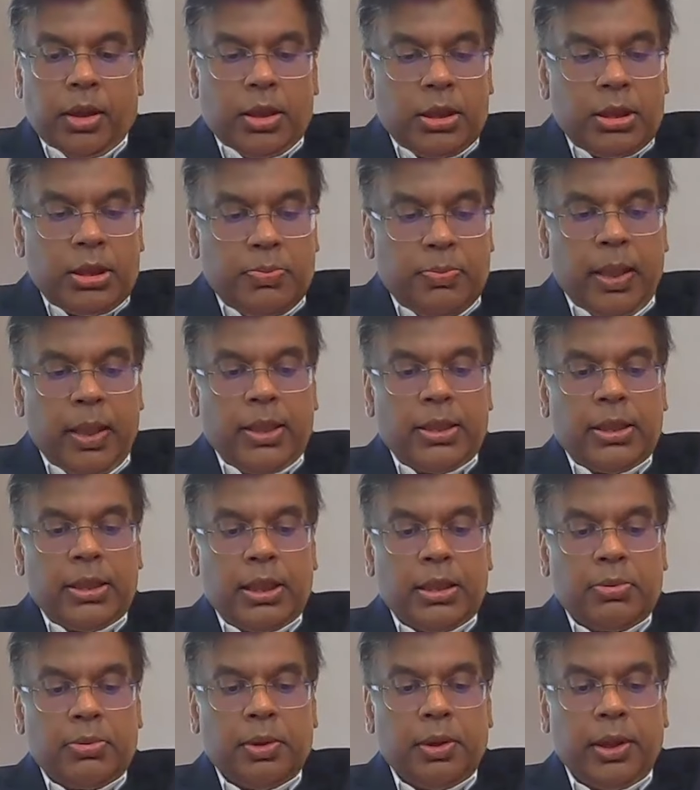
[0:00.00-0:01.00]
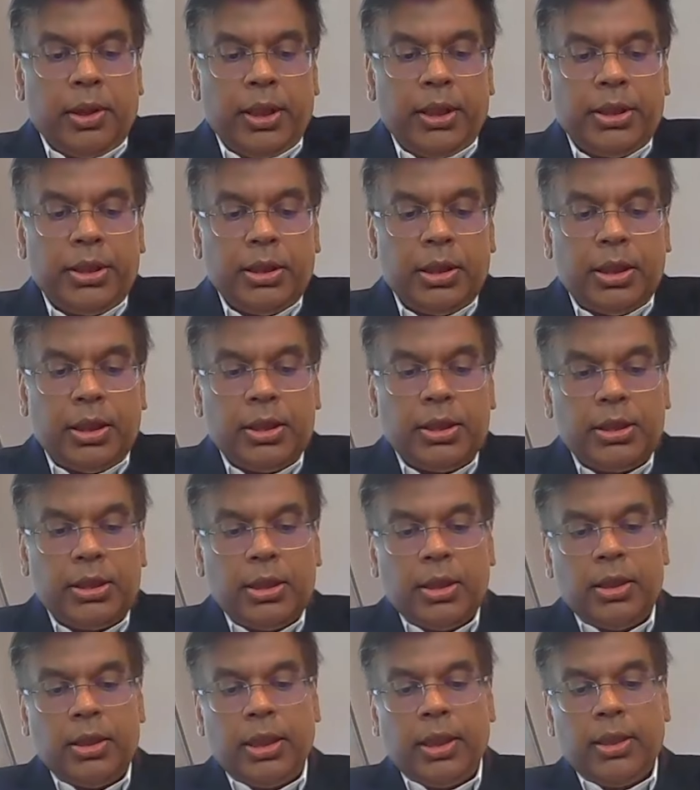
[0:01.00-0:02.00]
space exploration are
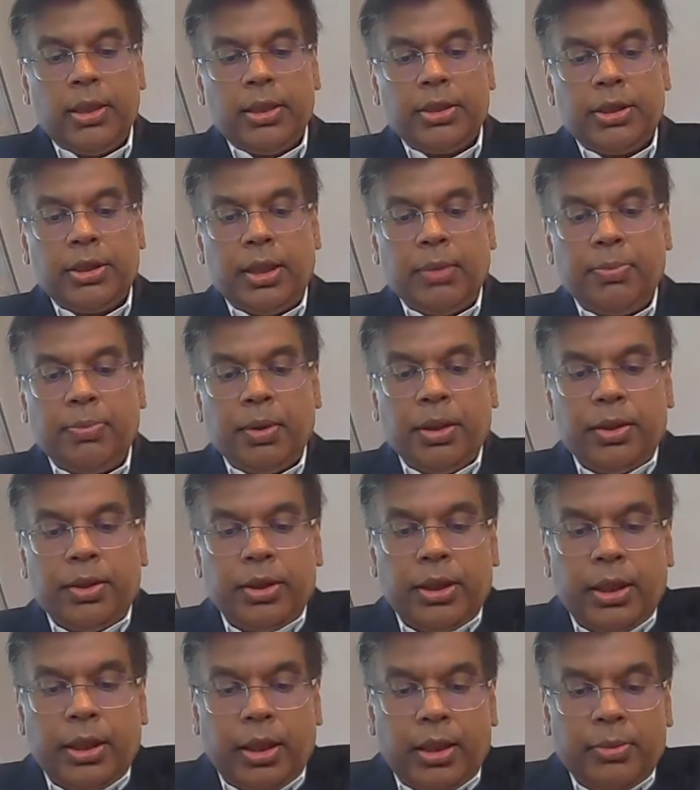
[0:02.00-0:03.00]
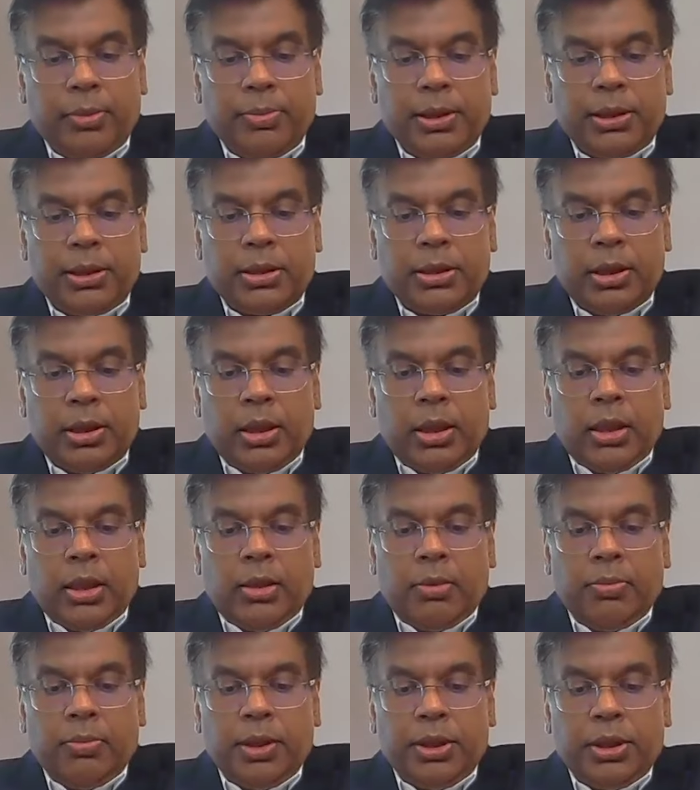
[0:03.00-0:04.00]
still taking shape under the Artemis
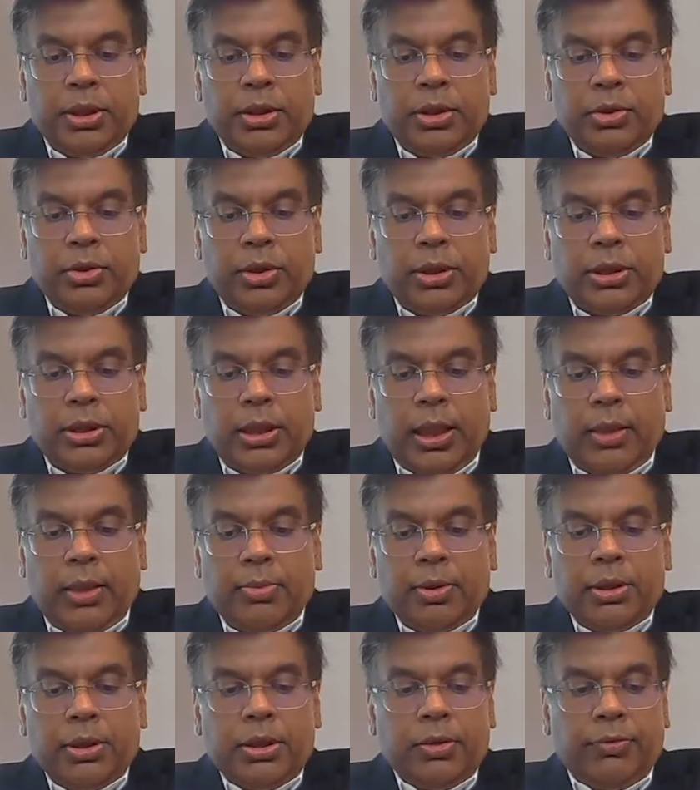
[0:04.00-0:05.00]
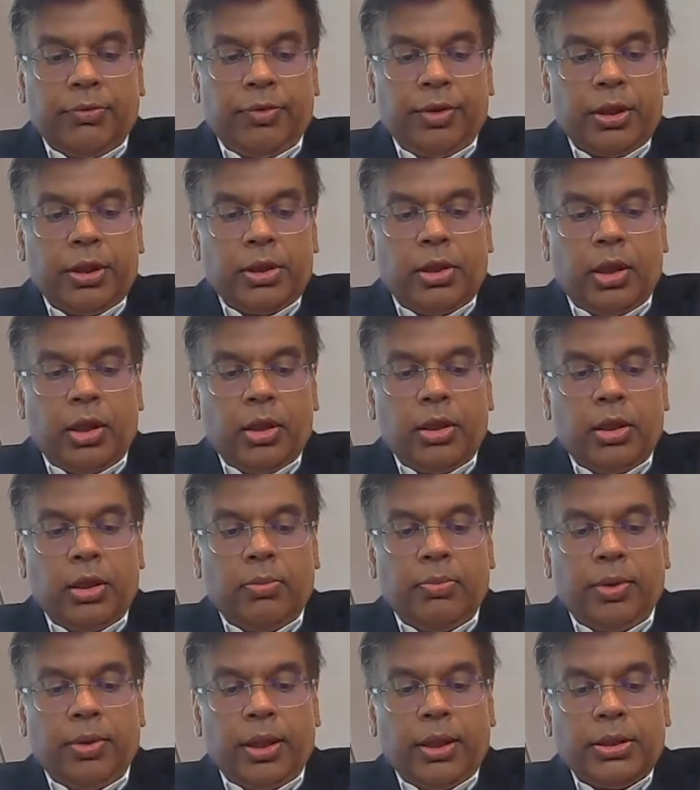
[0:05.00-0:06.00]
mission to establish the first long
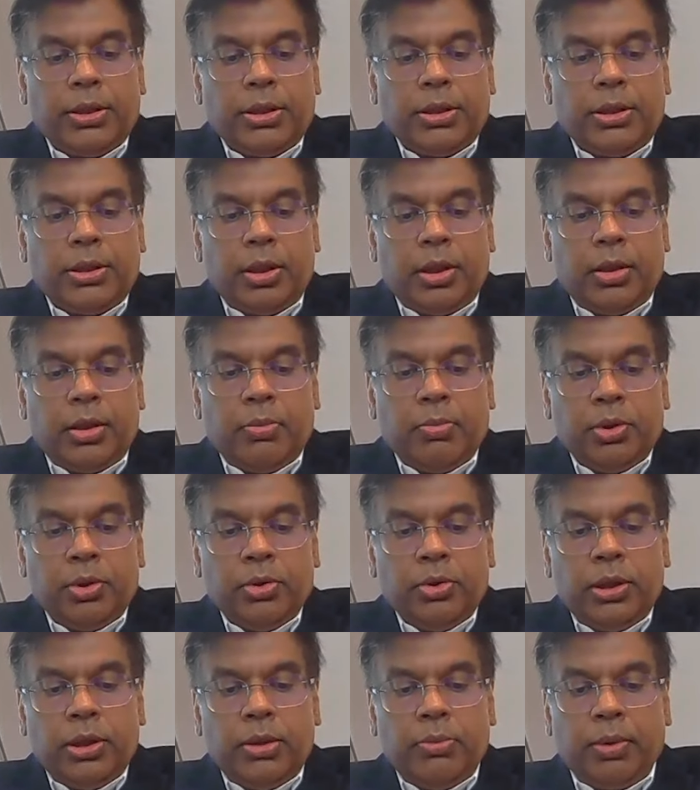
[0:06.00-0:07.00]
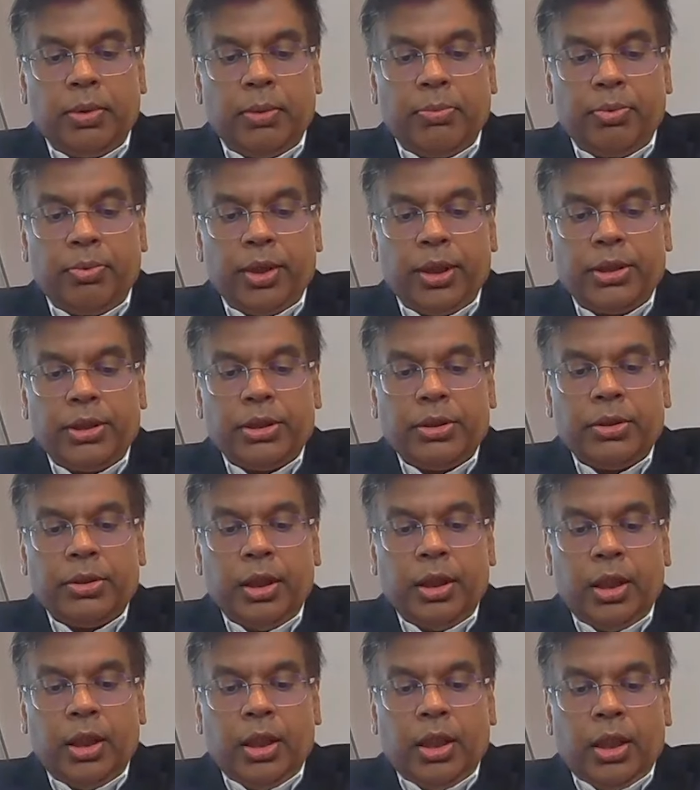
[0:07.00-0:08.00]
term presence on the moon in preparation
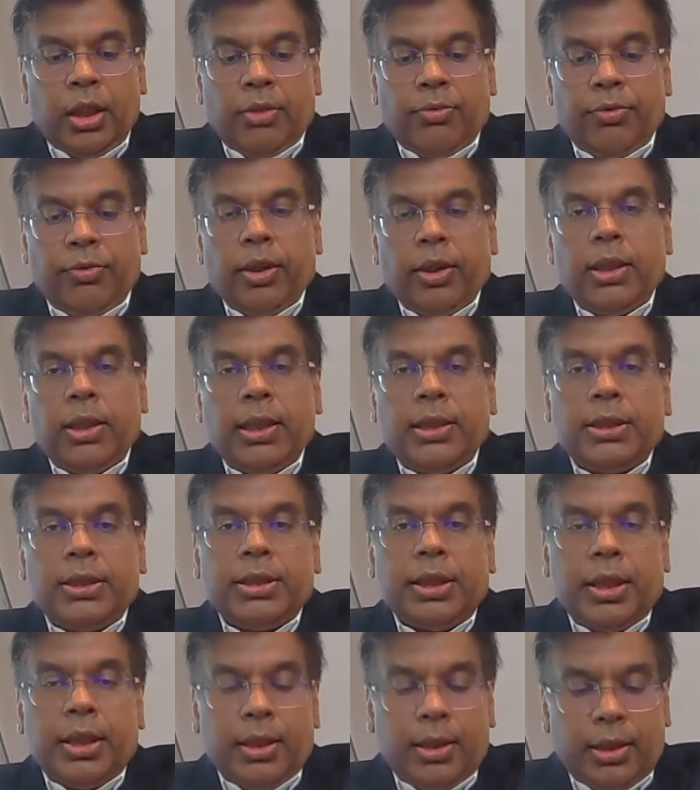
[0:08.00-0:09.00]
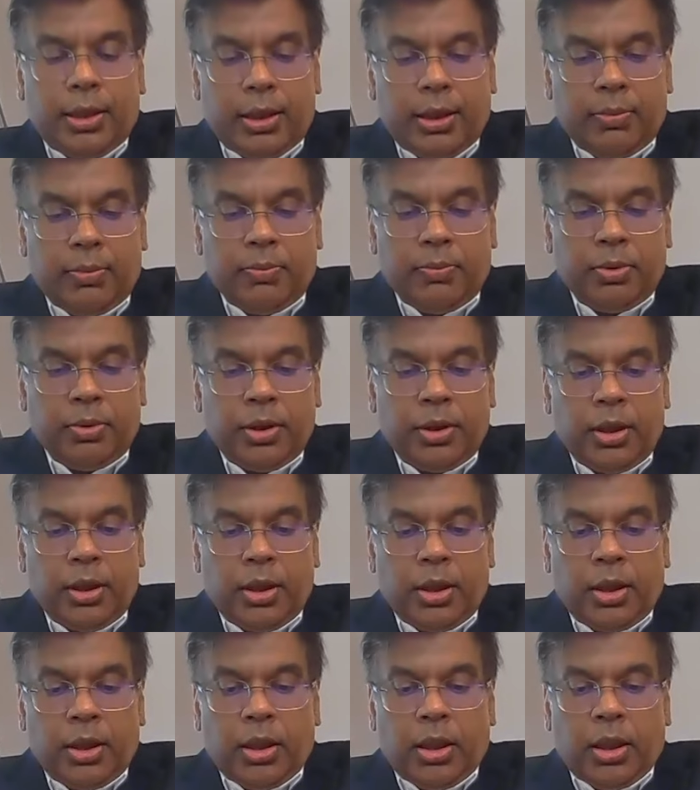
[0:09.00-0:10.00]
for the next giant leap,
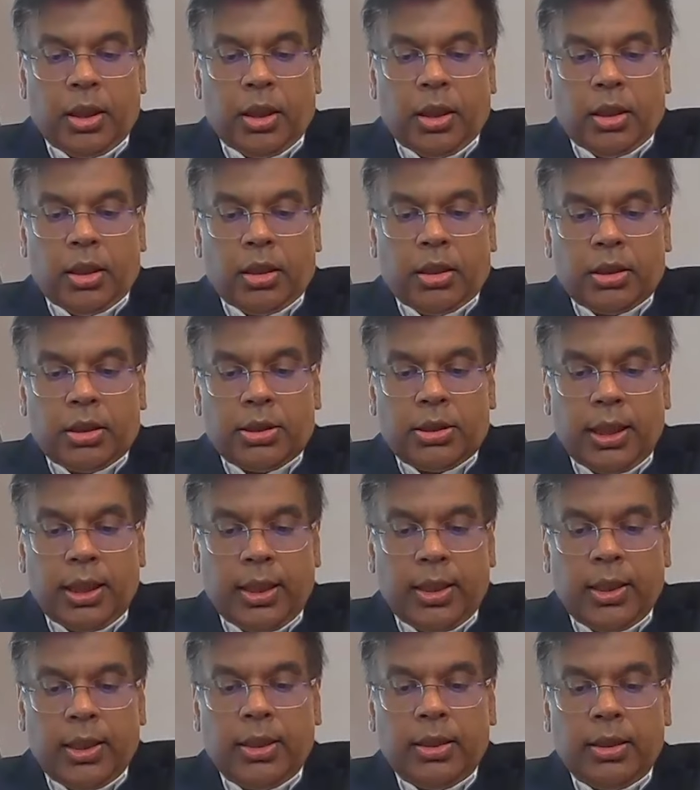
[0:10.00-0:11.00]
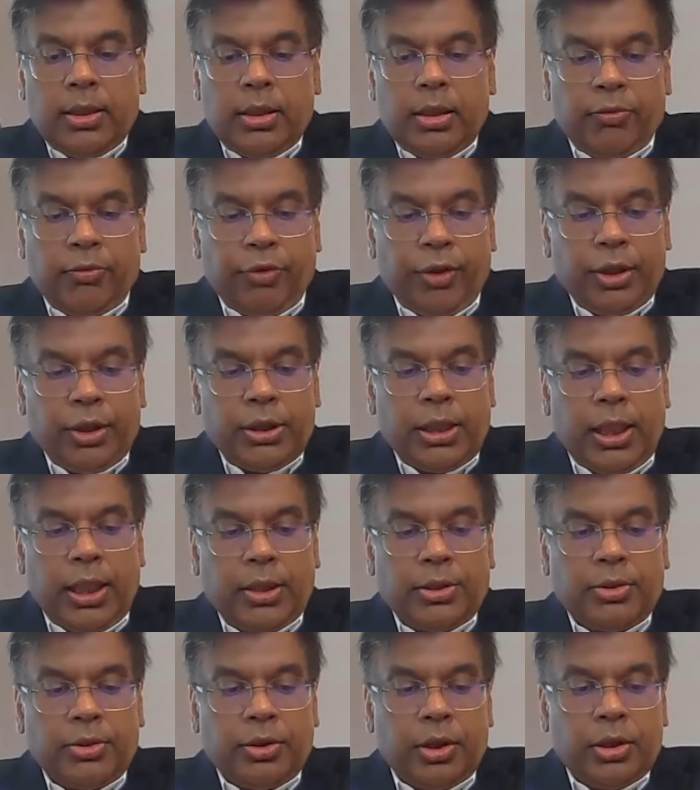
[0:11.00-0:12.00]
sending the first
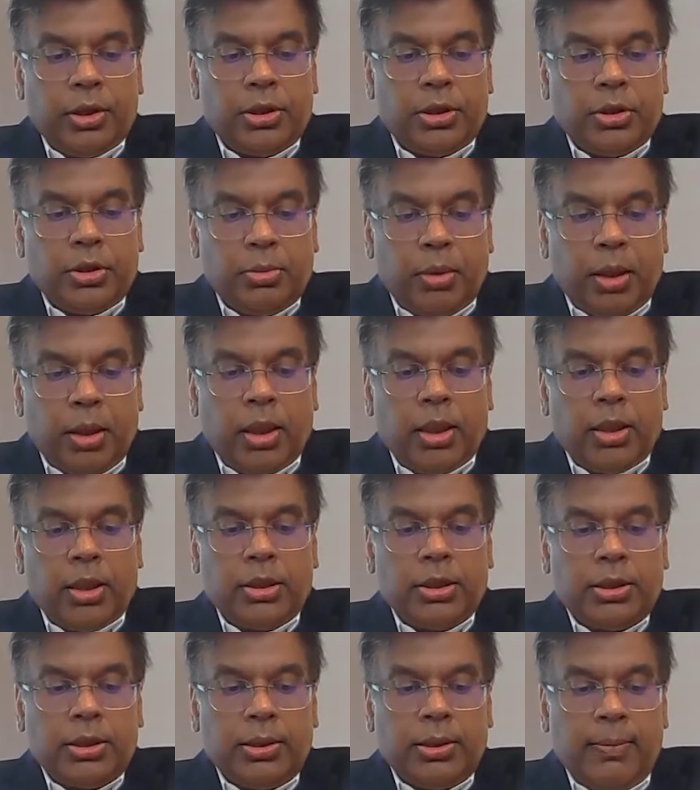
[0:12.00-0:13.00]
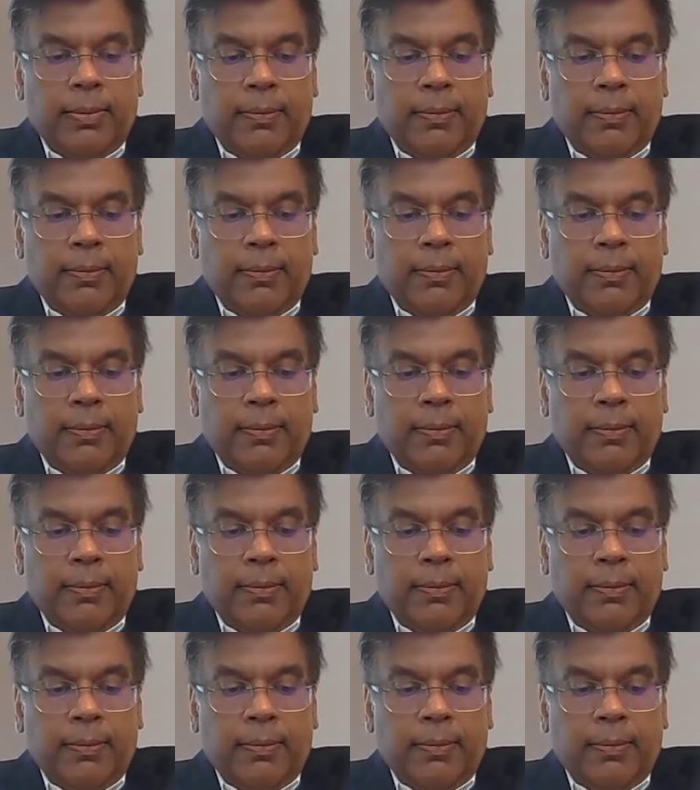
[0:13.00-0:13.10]
astronauts to Mars.